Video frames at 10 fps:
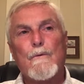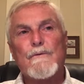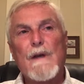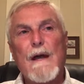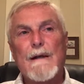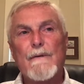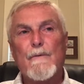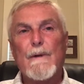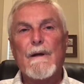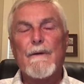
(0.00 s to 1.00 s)

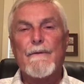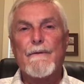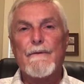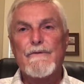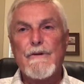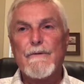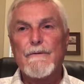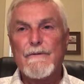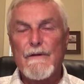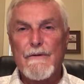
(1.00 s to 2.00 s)
sided with the
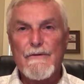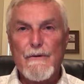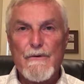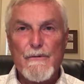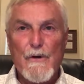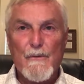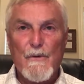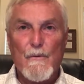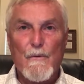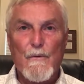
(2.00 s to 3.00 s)
Jews in the
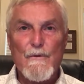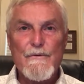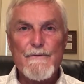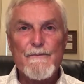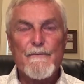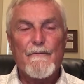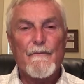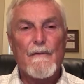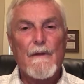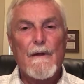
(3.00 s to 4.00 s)
Jewish-Roman wars.
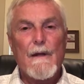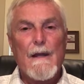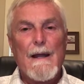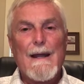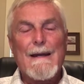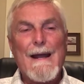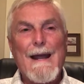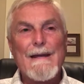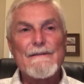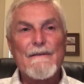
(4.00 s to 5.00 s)
And
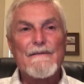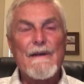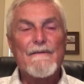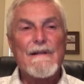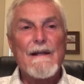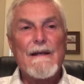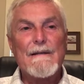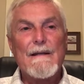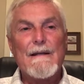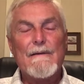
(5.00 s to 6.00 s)
as of 70
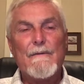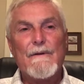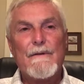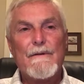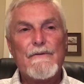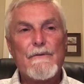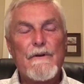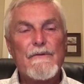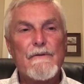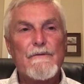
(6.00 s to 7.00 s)
AD, with the
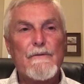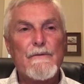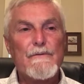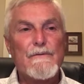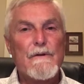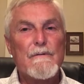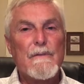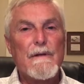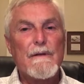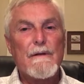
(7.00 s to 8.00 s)
destruction of Jerusalem
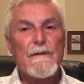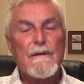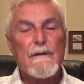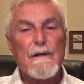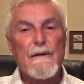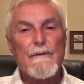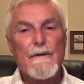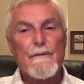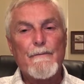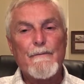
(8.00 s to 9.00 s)
and
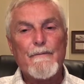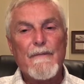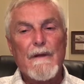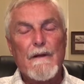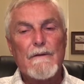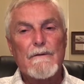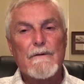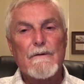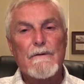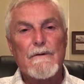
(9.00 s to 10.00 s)
the
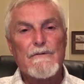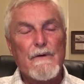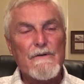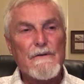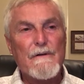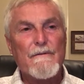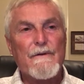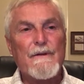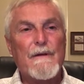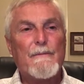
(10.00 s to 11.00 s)
destruction of the
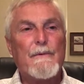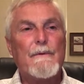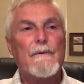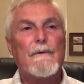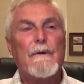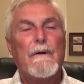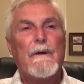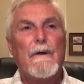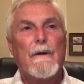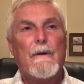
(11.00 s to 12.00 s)
temple,
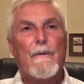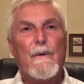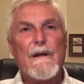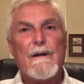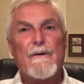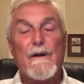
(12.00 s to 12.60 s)
we hear